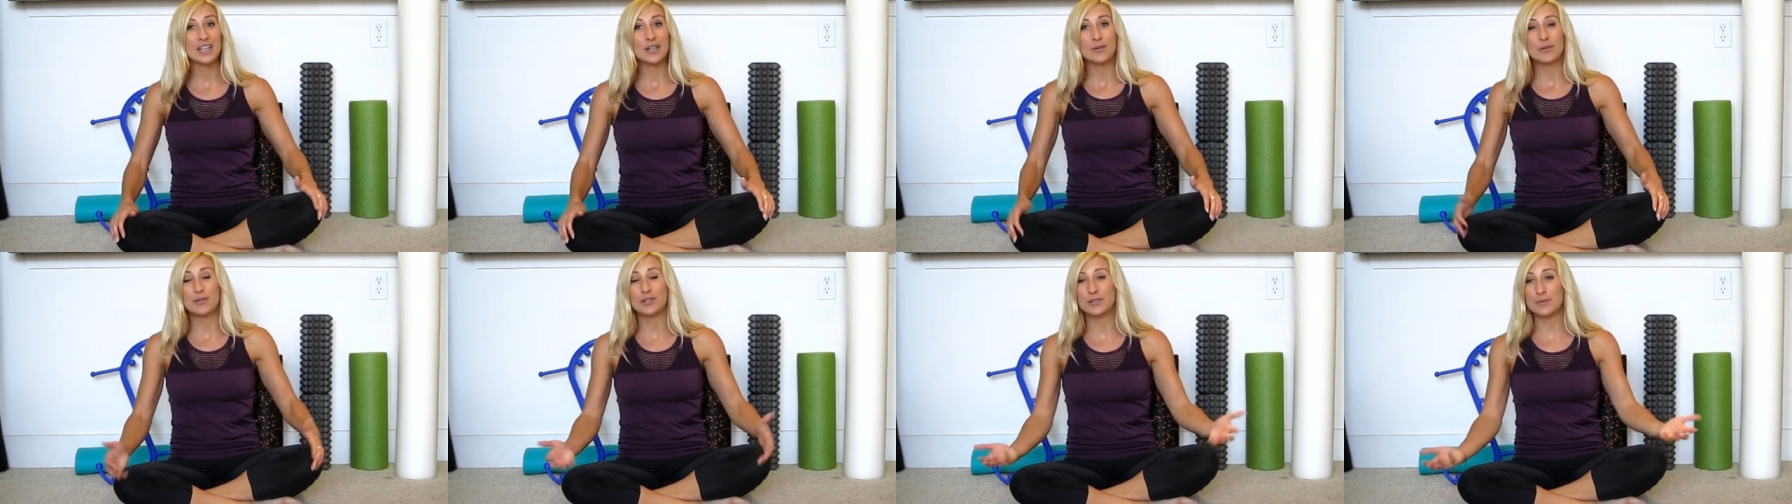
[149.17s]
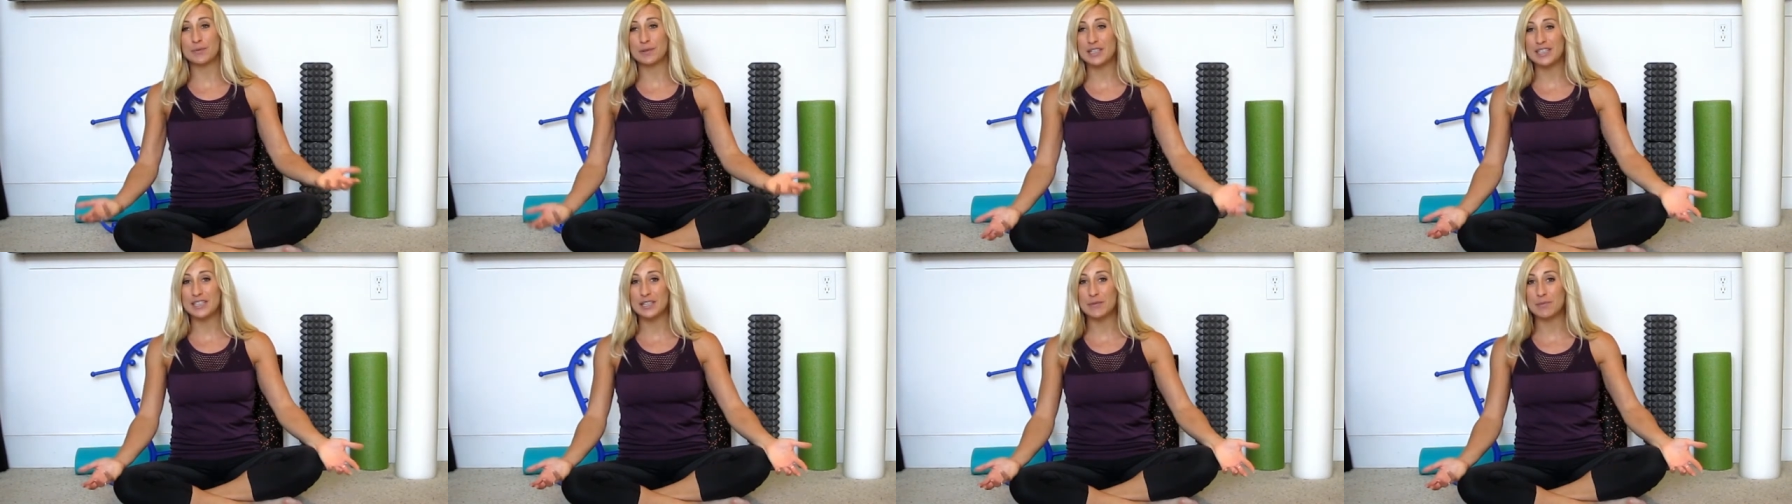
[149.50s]
which
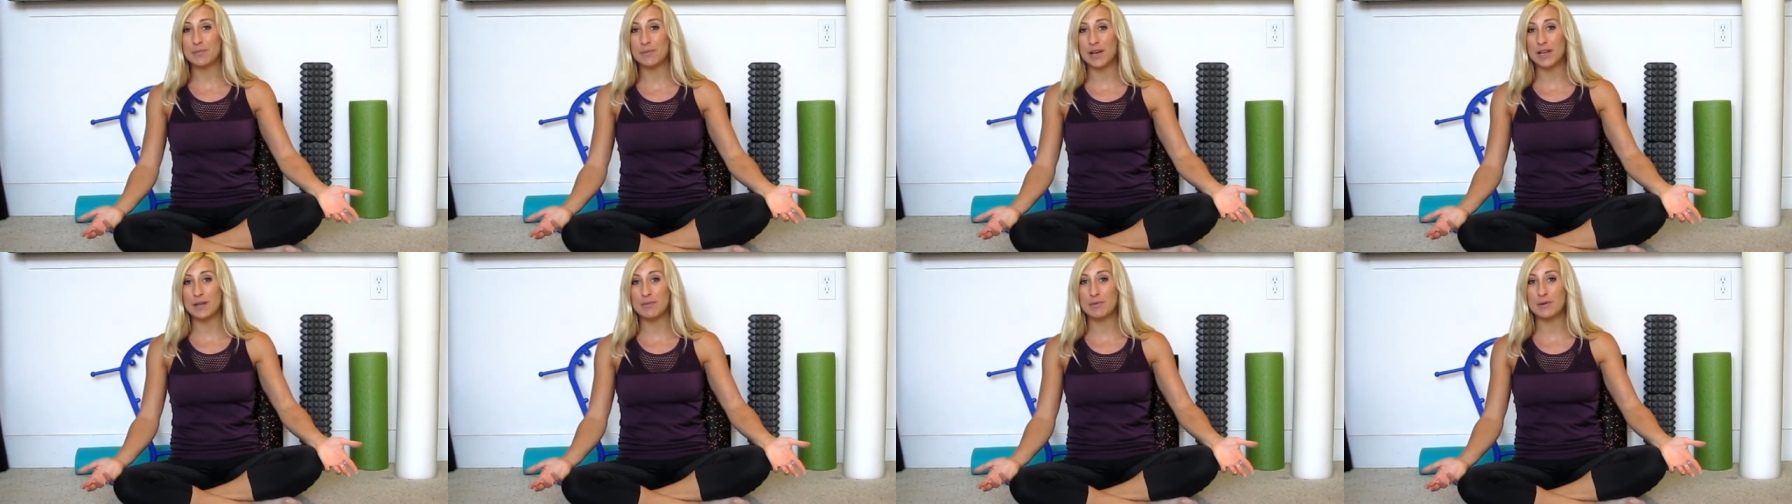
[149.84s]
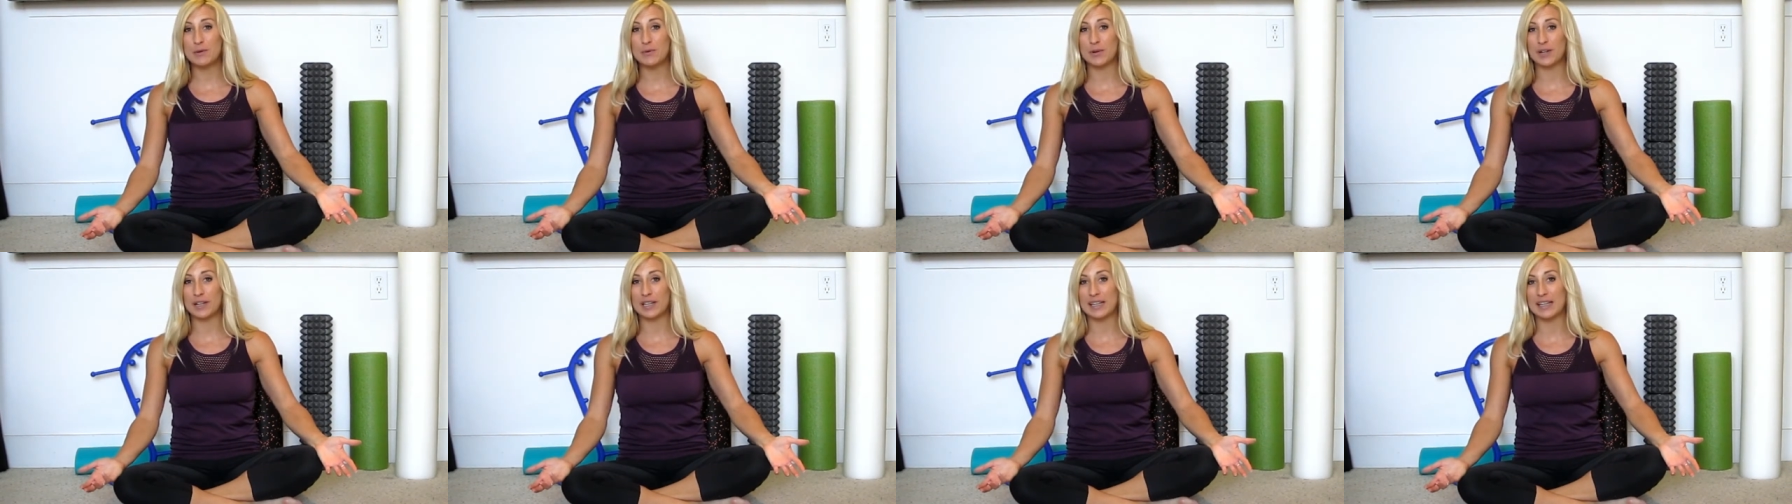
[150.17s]
means you might be
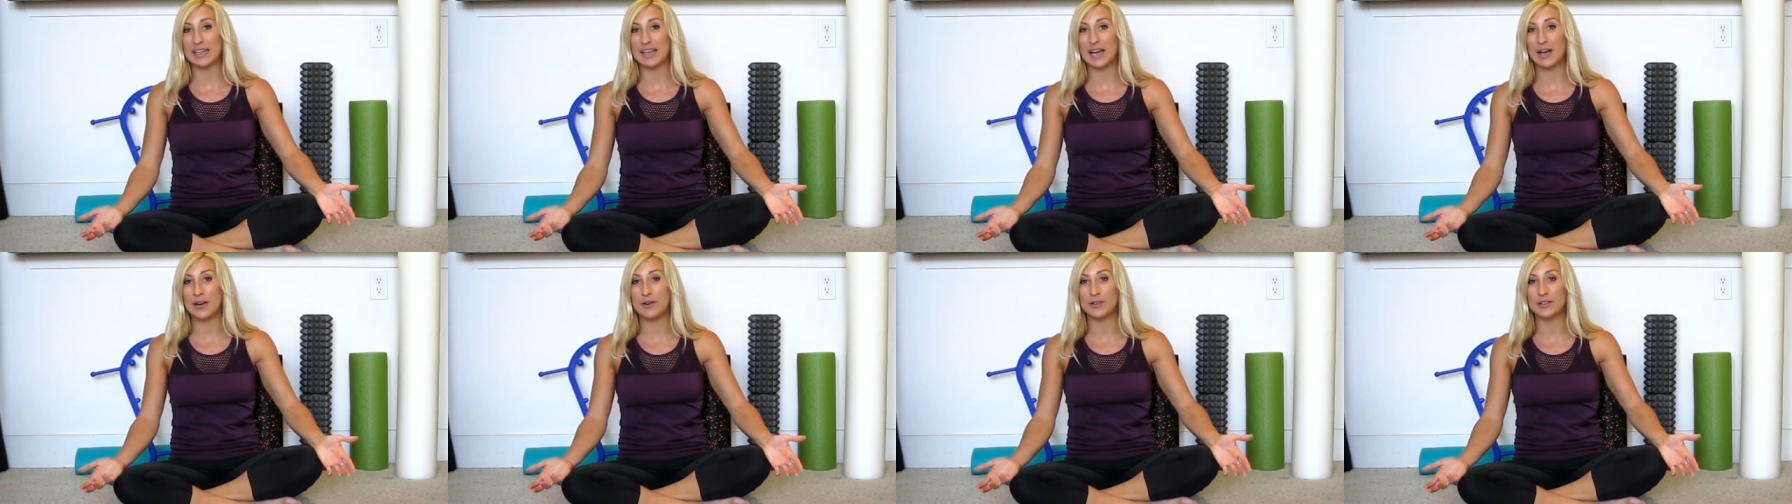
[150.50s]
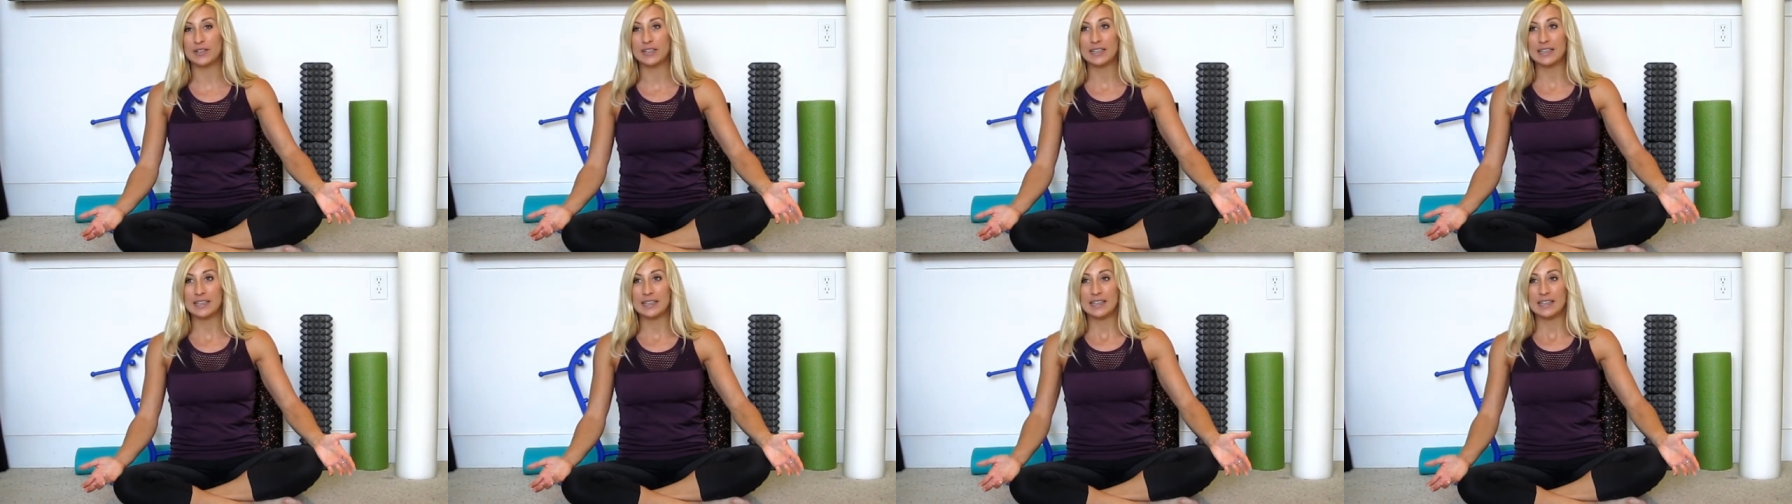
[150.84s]
working out